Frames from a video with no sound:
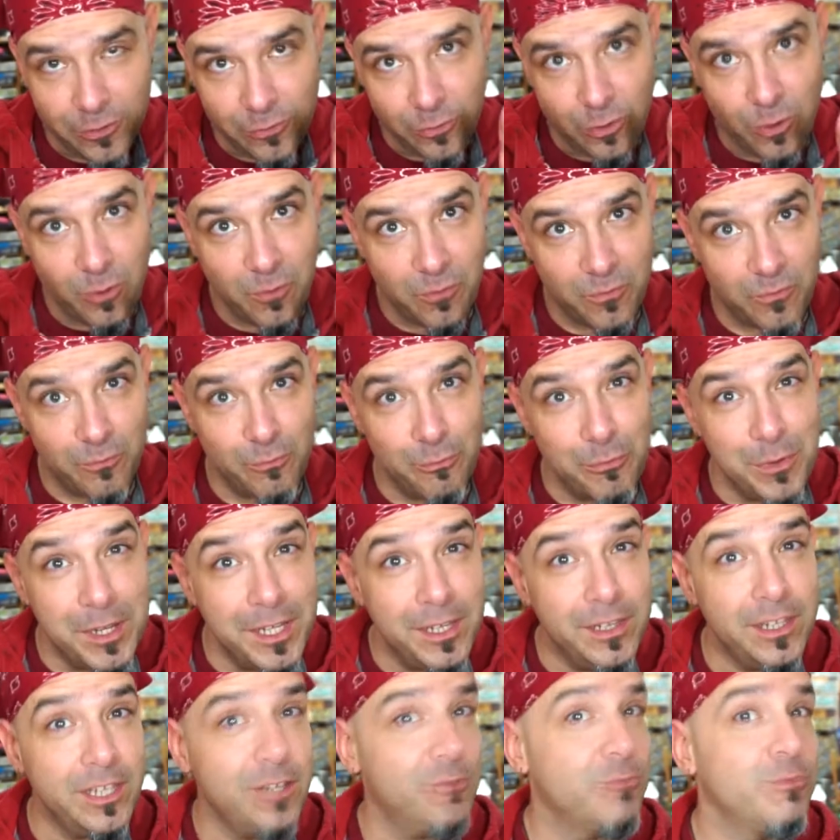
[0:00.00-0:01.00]
drove
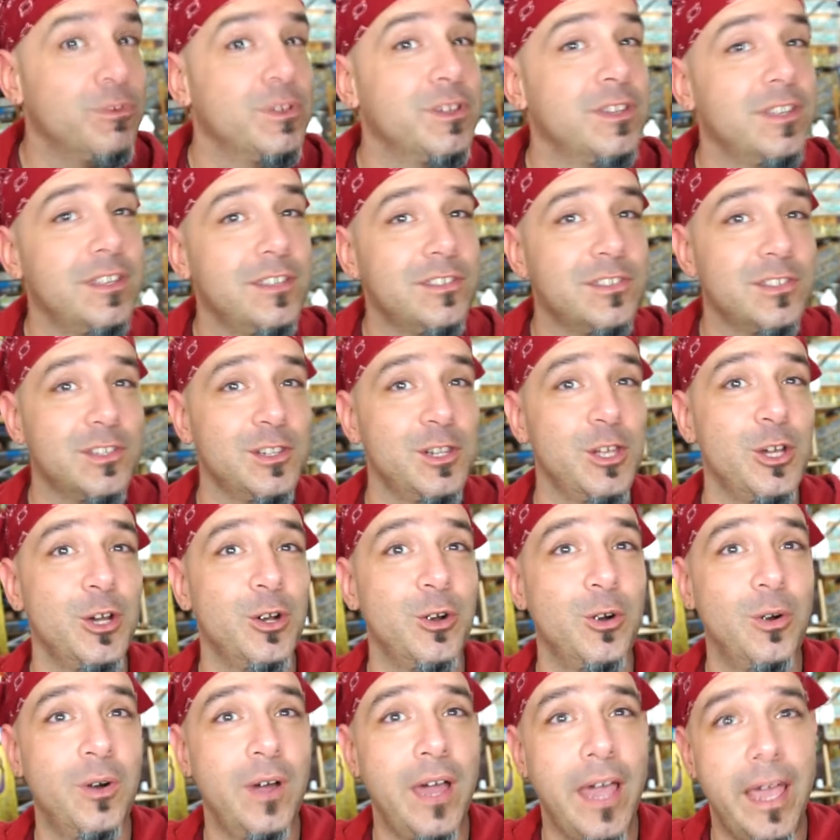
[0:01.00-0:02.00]
really, really
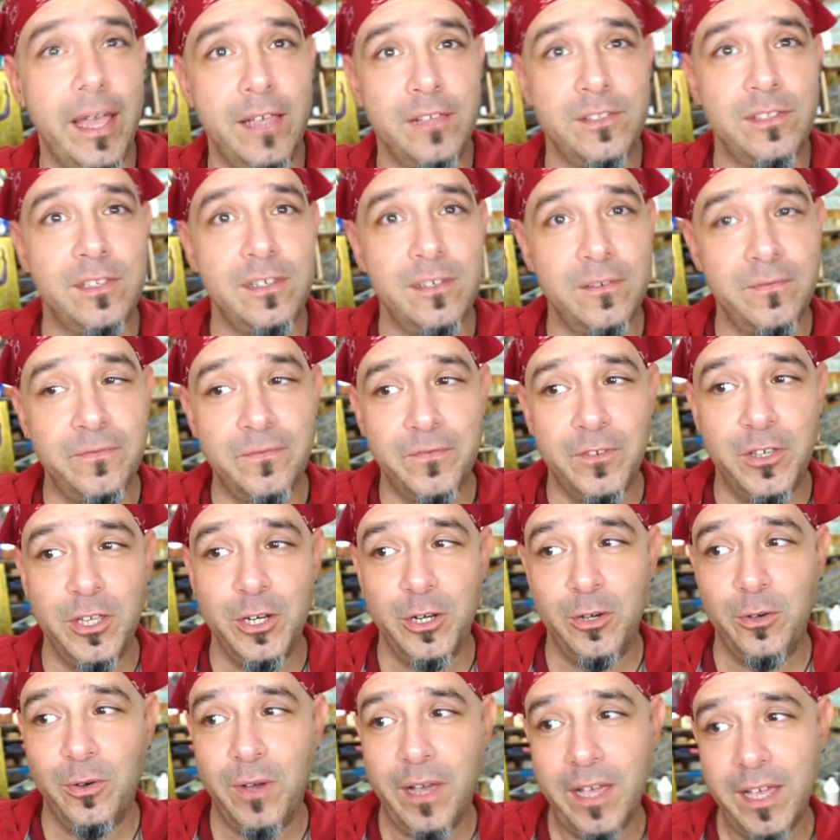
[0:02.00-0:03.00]
slow, as if, you
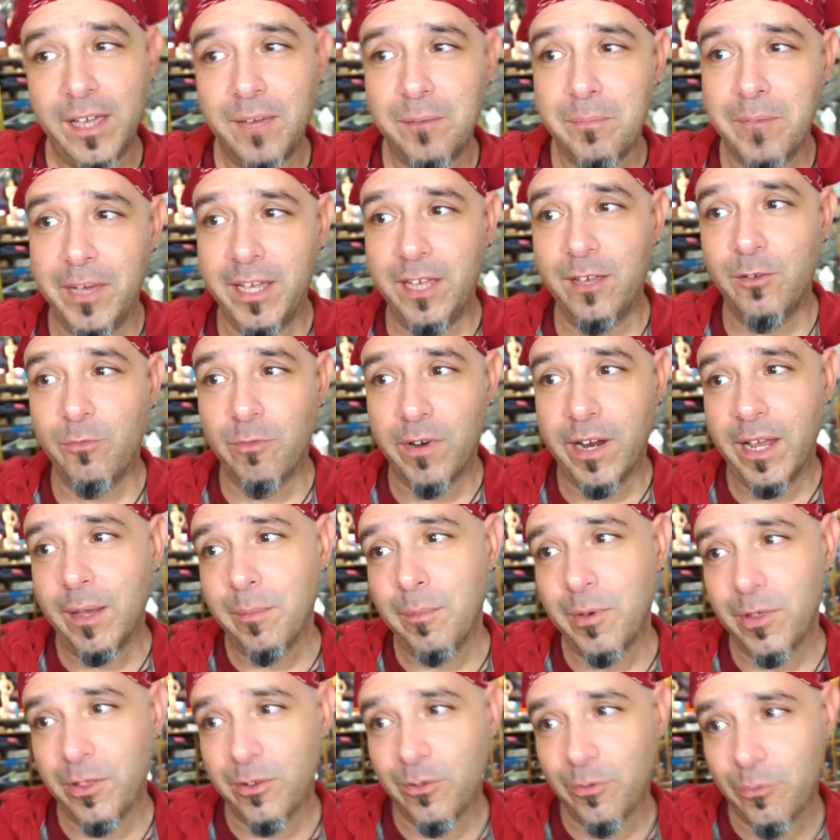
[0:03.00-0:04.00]
know, I had my
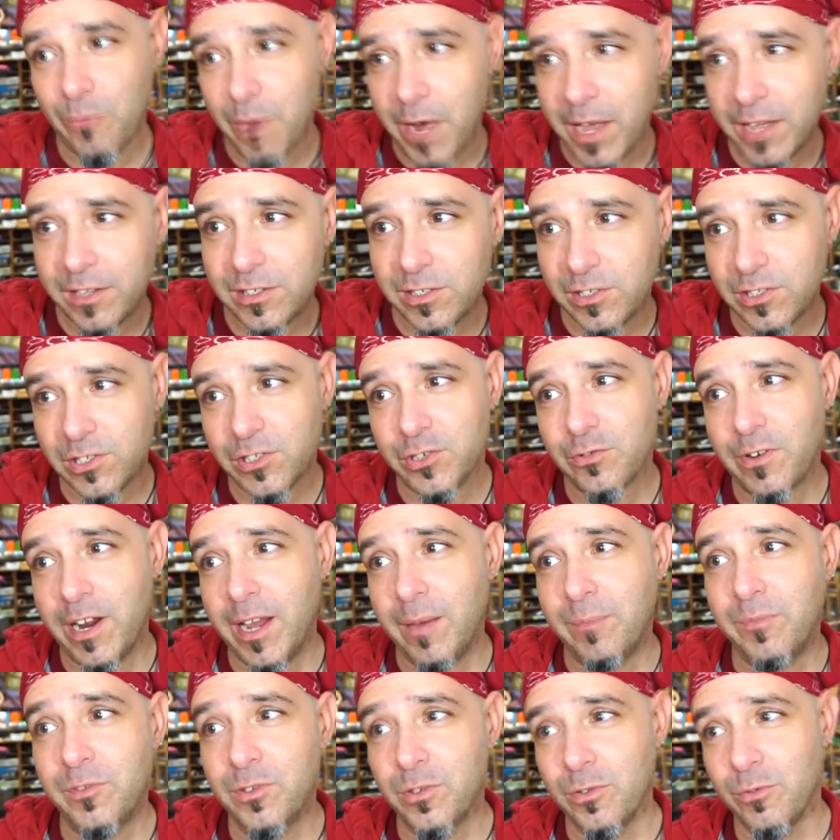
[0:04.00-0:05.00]
grandmother ratchet
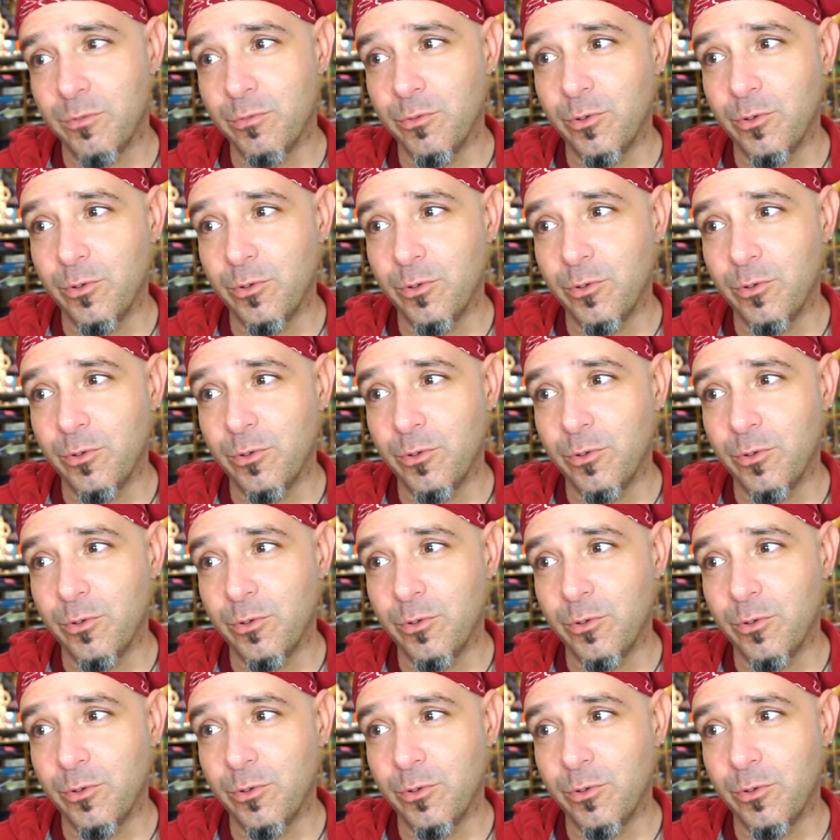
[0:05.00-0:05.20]
strapped to the